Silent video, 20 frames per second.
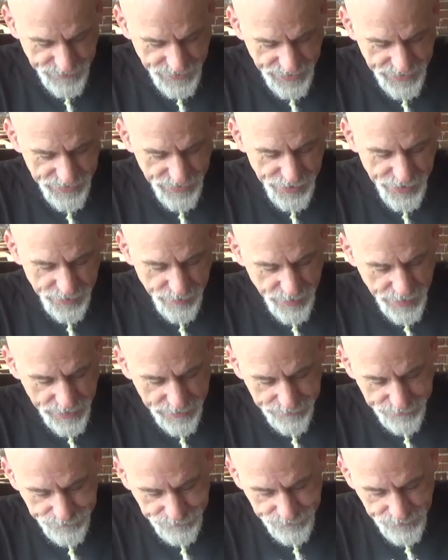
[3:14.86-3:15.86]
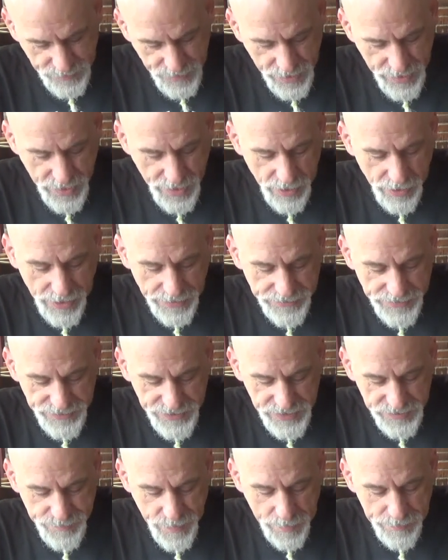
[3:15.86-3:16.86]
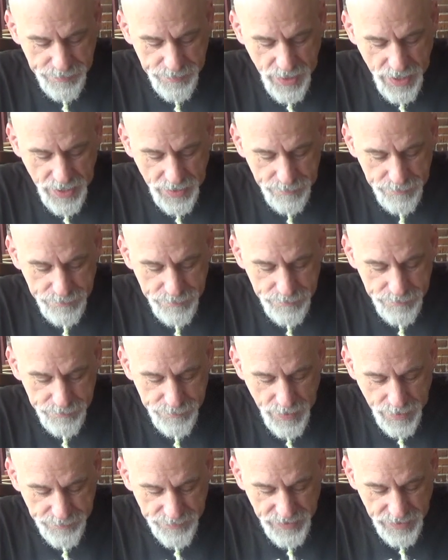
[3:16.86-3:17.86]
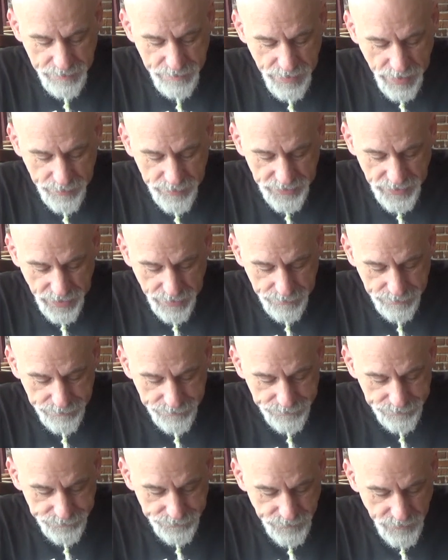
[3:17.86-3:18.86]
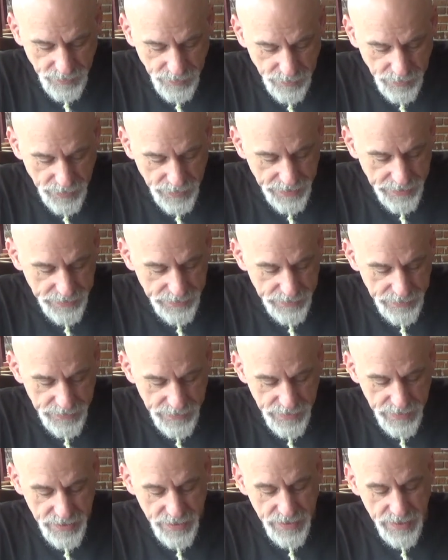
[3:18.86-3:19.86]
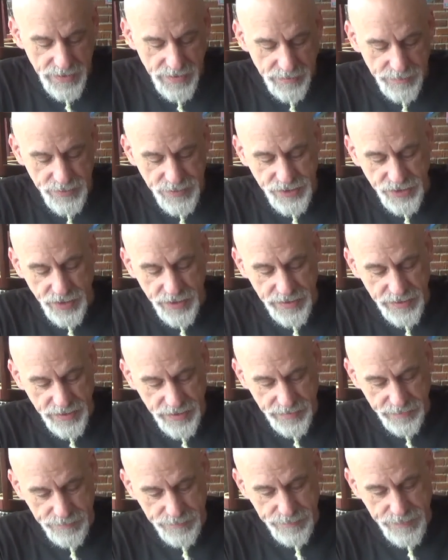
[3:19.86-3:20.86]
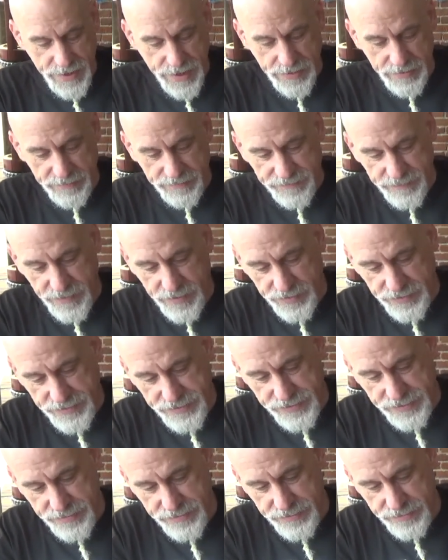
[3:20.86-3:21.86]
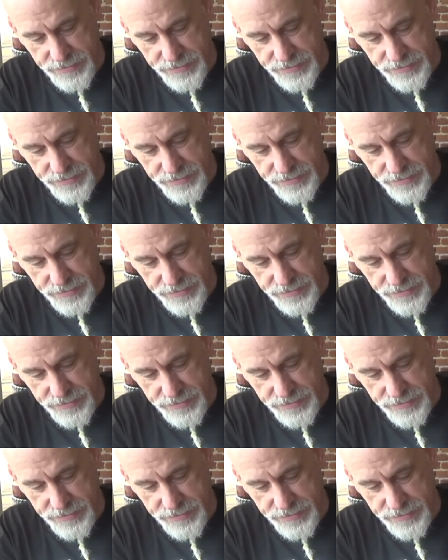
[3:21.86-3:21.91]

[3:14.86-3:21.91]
in the good way. All right, this is pumpkin bubblegum. All right, let me show you the powder first.